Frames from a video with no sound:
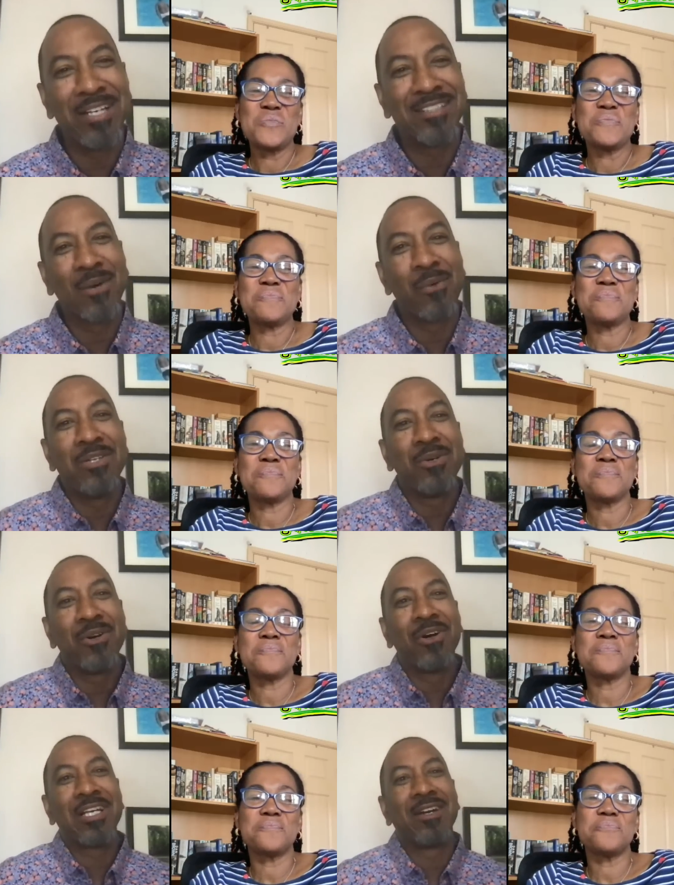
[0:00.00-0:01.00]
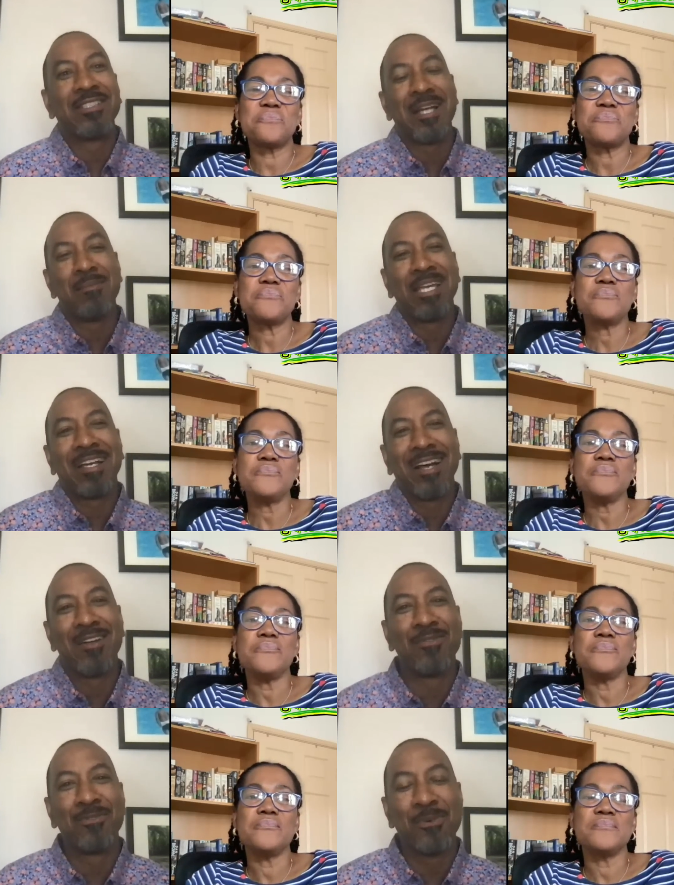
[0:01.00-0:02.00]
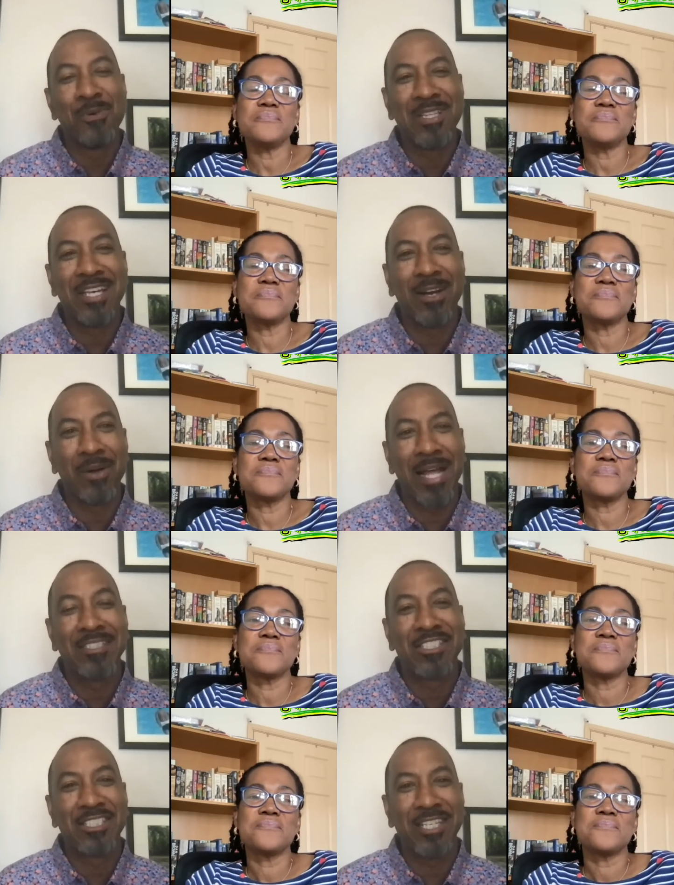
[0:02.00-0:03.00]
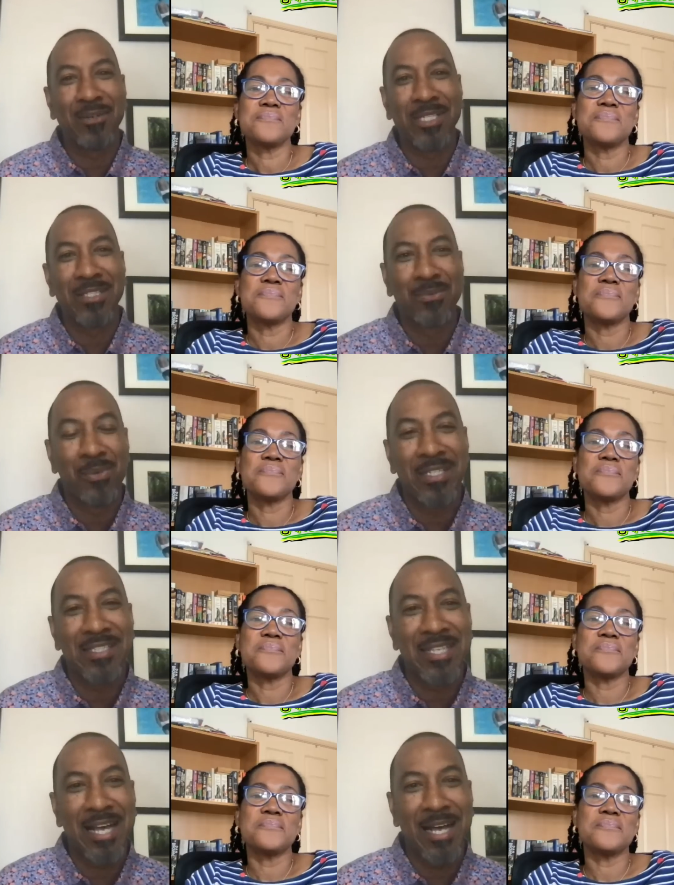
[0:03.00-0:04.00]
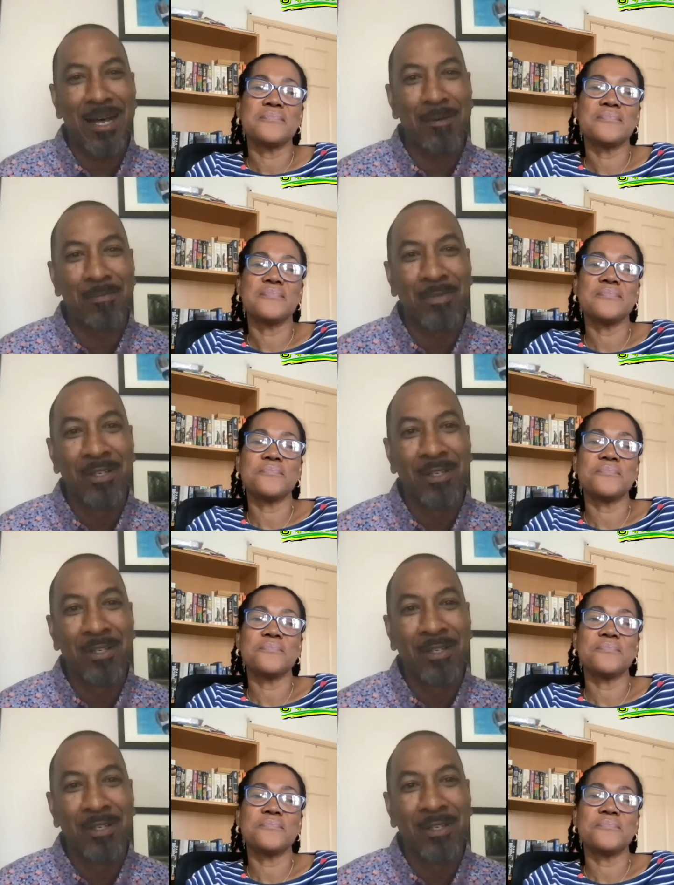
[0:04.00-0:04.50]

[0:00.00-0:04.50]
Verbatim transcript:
Speaker 1: So when you cook your Jamaican food there and share it with your